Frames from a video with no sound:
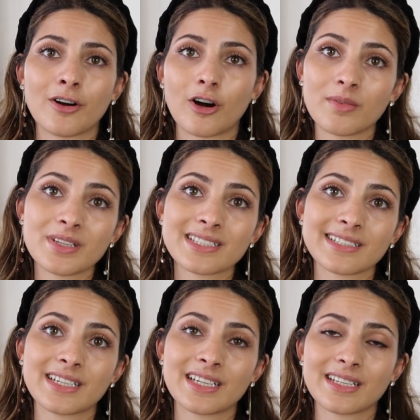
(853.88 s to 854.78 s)

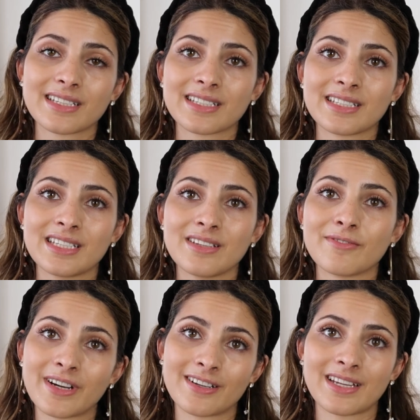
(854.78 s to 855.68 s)
obviously the
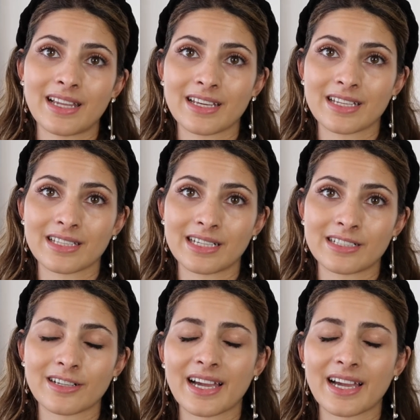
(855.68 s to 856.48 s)
very delicate leather.